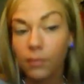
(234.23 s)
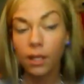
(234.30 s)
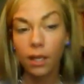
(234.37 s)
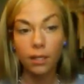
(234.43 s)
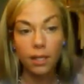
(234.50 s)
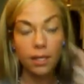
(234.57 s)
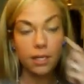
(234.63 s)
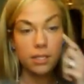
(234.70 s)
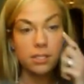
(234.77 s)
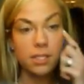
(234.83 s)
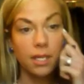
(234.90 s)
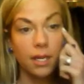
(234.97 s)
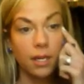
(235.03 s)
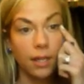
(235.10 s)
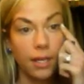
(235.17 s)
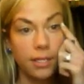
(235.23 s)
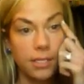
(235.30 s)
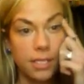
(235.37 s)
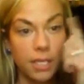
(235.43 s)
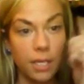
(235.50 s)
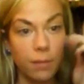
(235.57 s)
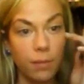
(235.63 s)
and like I said, I like
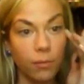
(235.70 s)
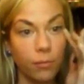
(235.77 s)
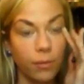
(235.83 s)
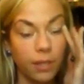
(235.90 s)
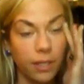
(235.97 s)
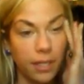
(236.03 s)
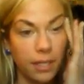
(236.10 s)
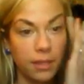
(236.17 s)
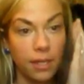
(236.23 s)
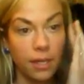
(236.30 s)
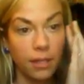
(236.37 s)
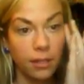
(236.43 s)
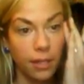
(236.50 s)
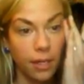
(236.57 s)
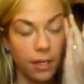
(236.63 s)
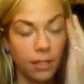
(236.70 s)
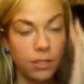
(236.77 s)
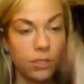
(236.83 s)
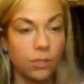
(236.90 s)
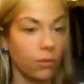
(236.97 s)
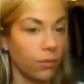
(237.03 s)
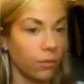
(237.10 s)
to keep it really thin. Like, I
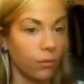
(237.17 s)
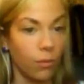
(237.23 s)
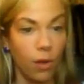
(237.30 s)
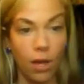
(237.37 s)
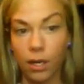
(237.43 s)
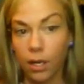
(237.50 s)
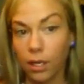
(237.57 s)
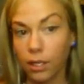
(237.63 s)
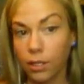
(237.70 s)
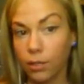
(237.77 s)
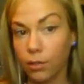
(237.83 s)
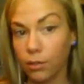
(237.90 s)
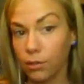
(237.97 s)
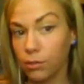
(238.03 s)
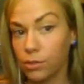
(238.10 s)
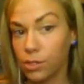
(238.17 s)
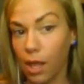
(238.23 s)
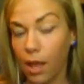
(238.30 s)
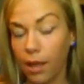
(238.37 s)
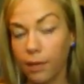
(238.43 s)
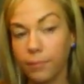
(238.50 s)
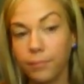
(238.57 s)
don't want a huge
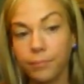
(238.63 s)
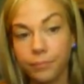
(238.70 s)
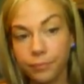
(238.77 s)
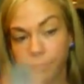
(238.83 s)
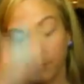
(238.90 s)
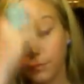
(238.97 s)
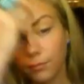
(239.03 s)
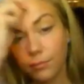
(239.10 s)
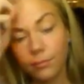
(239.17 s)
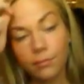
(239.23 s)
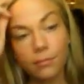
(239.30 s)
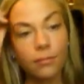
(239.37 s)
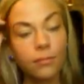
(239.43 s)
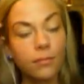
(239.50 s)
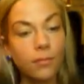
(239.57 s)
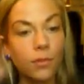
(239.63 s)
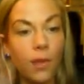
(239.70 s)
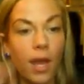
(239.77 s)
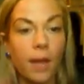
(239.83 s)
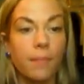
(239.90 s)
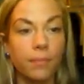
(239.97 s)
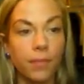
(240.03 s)
line. Okay, I'm